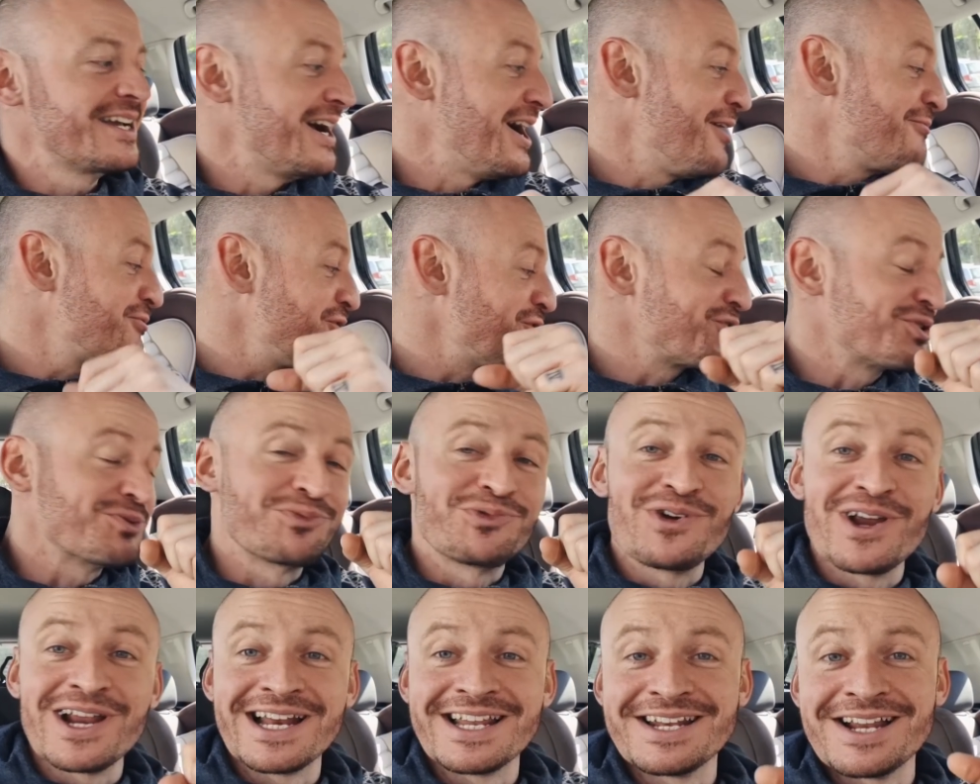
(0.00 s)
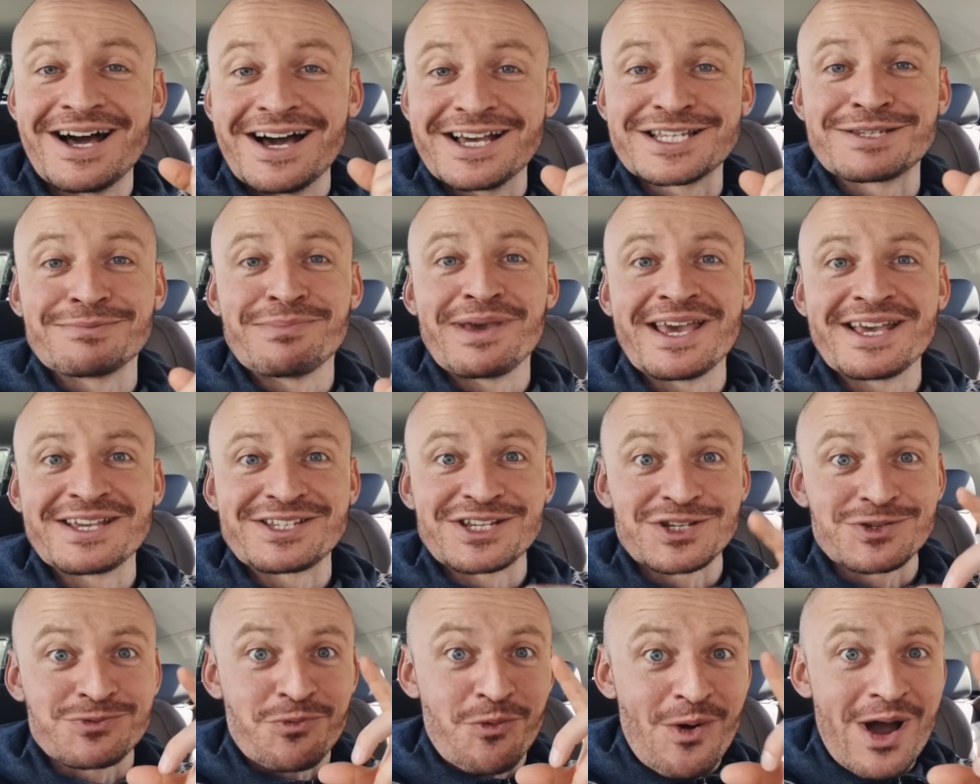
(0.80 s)
I've got some really nice bits
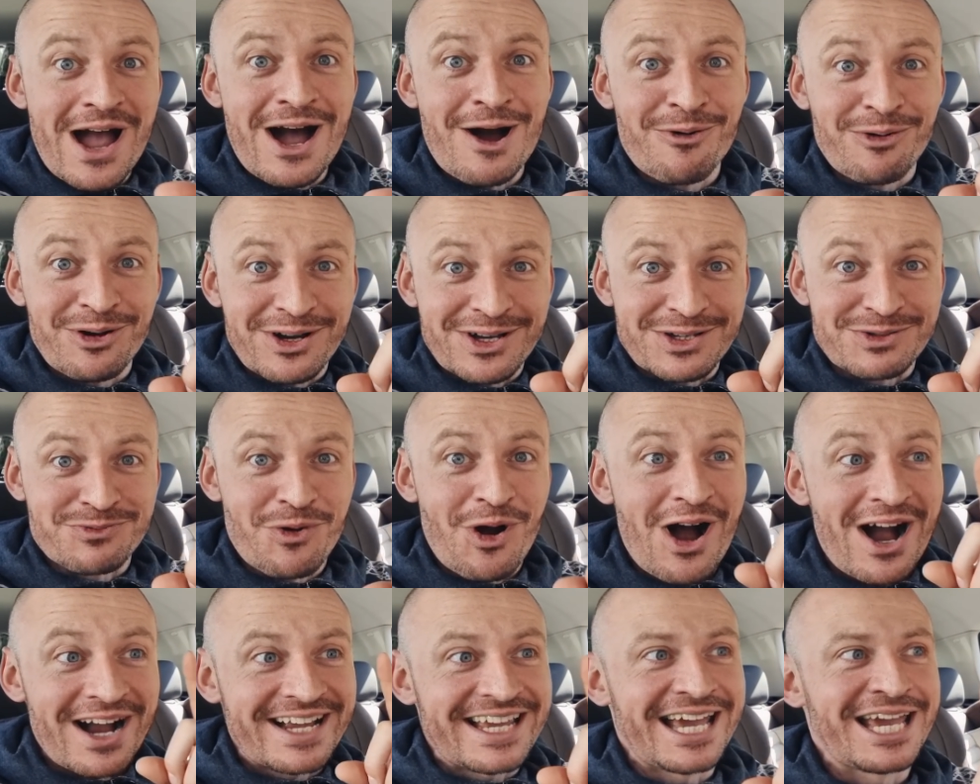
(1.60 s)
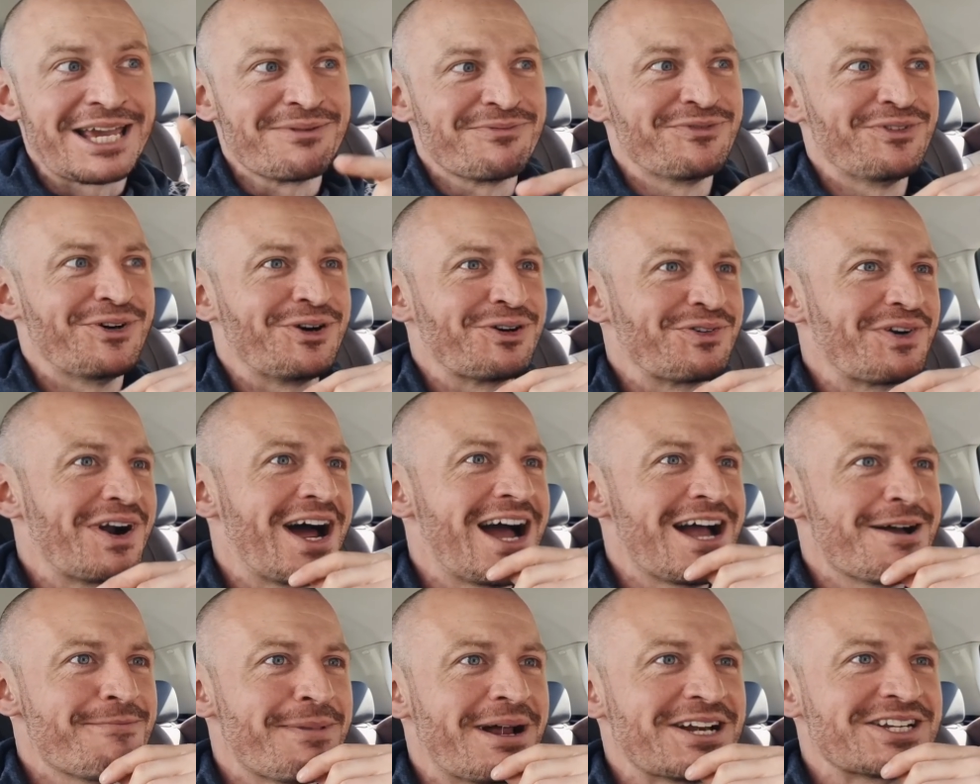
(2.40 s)
as well as what I came for,
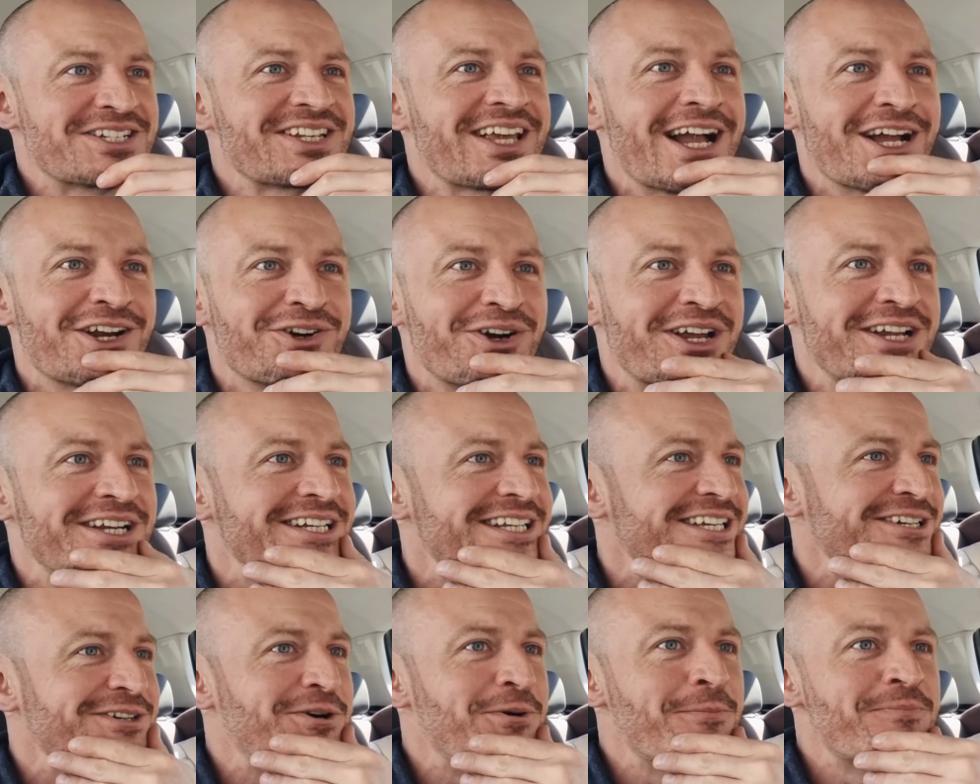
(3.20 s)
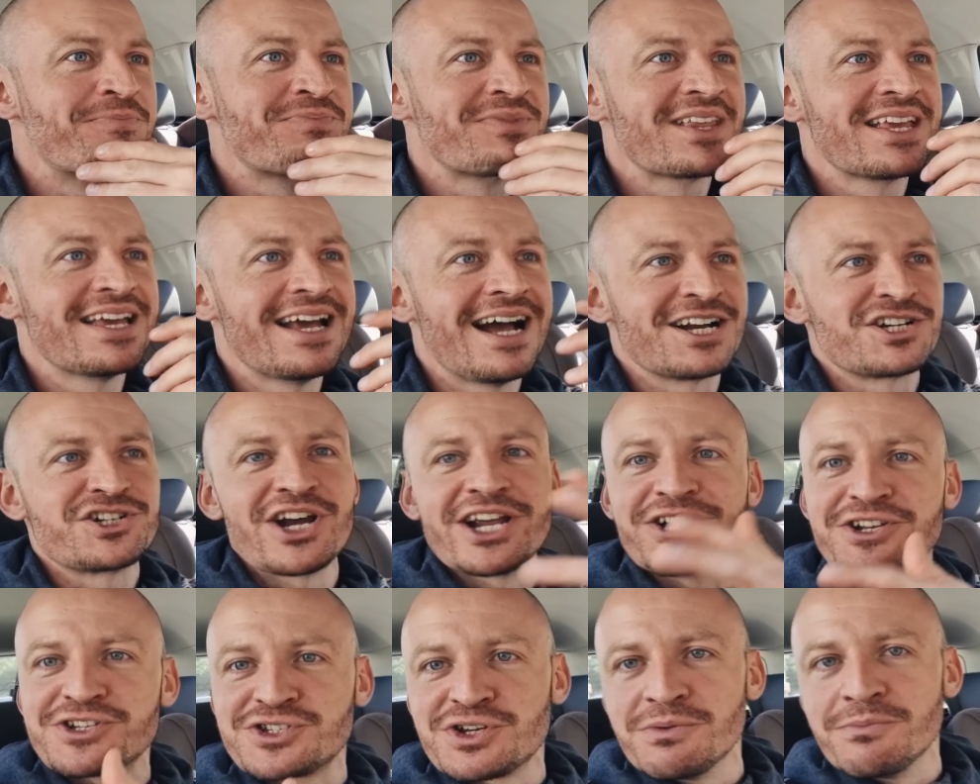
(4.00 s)
right? I managed to get a great deal
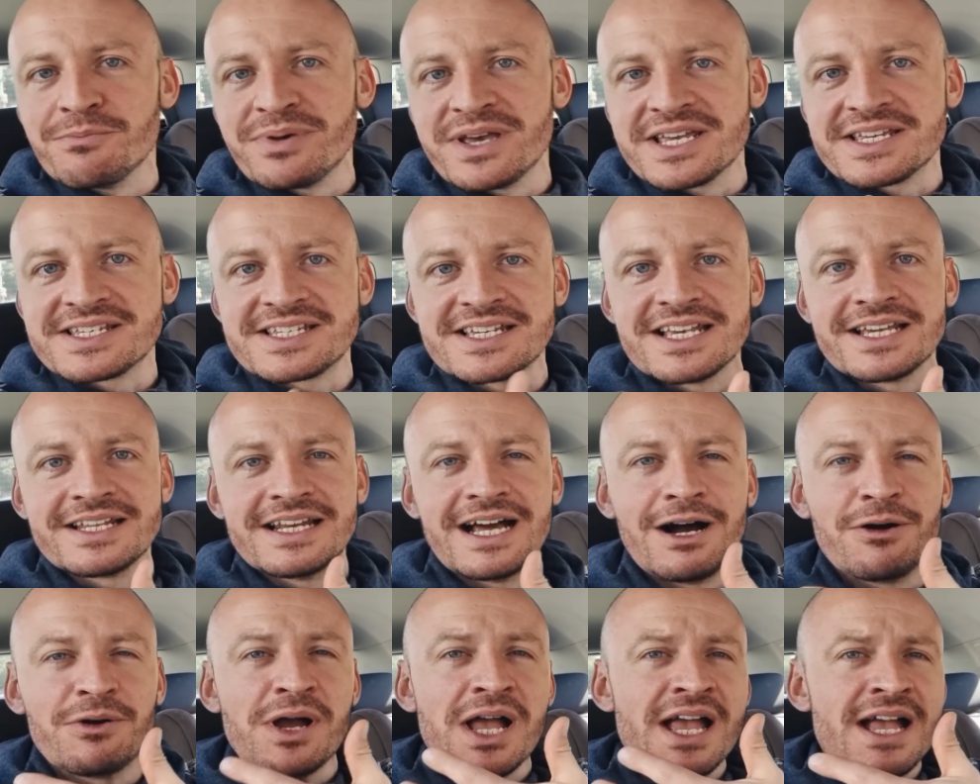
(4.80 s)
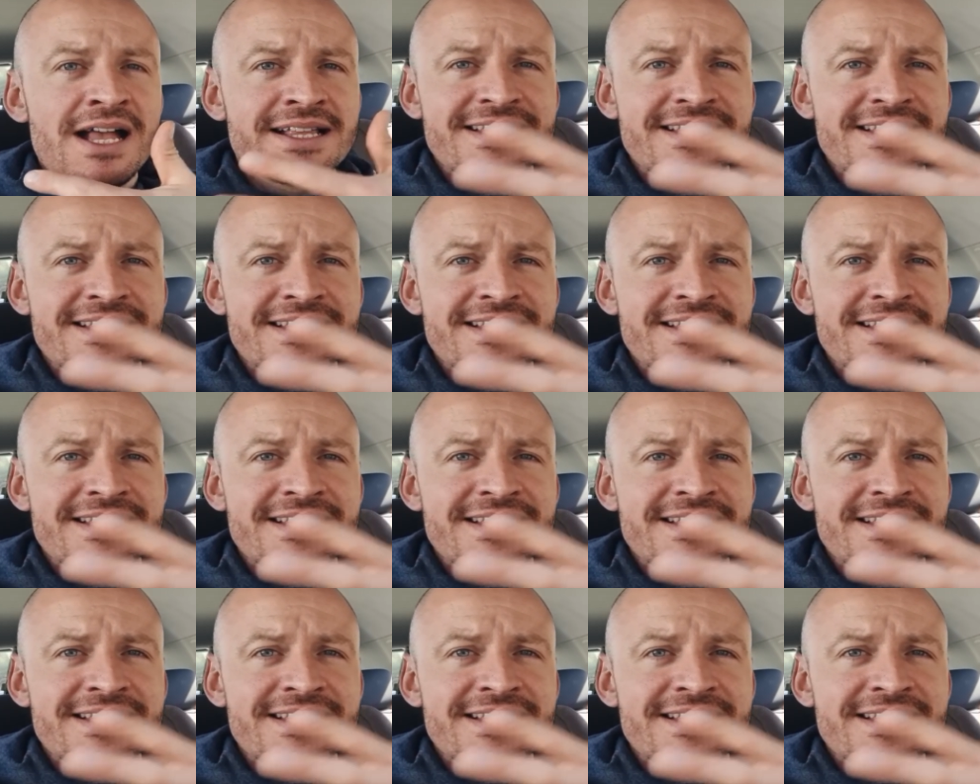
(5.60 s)
us some bits here now.